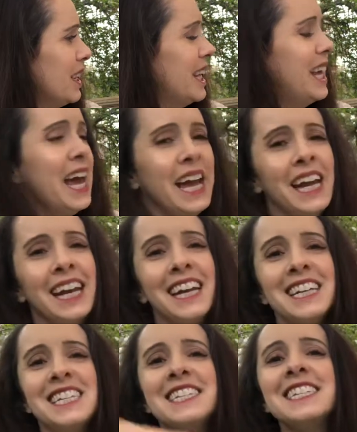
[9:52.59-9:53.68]
Katie
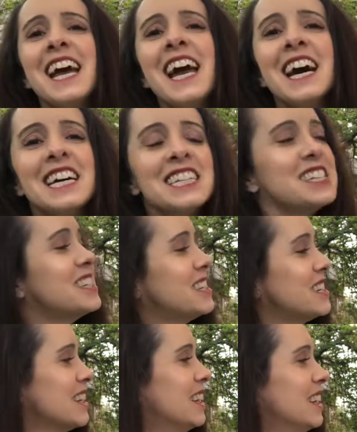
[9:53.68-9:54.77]
danced!
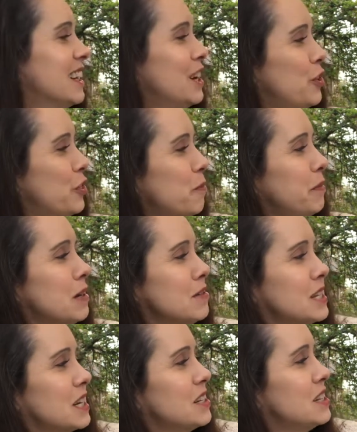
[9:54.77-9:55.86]
The
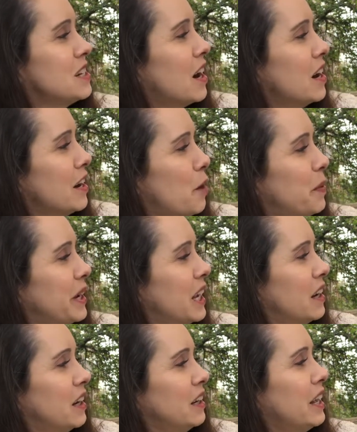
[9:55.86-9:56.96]
music started up
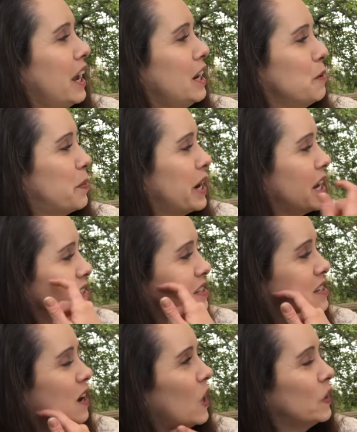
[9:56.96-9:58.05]
again and Katie
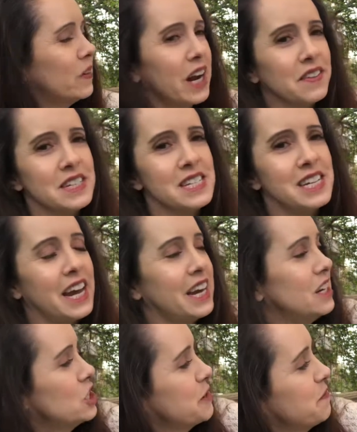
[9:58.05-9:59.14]
pranced all around the
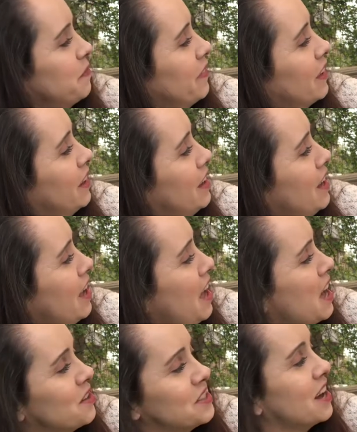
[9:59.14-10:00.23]
stage.
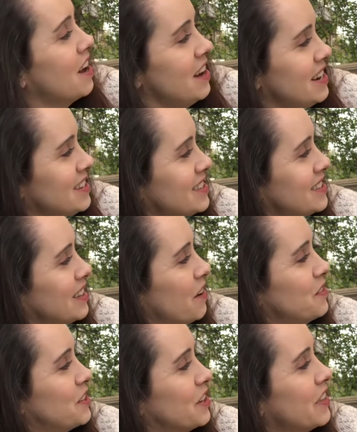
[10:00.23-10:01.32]
How the audience
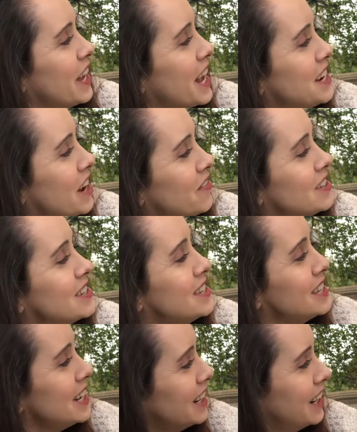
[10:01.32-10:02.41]
loved her. They had never
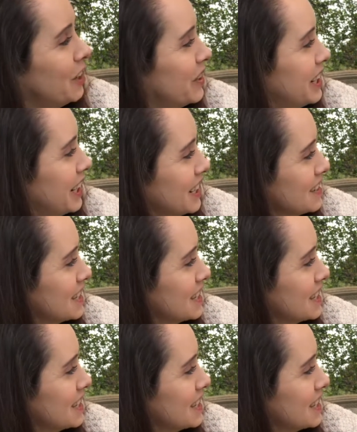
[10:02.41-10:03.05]
seen anyone dance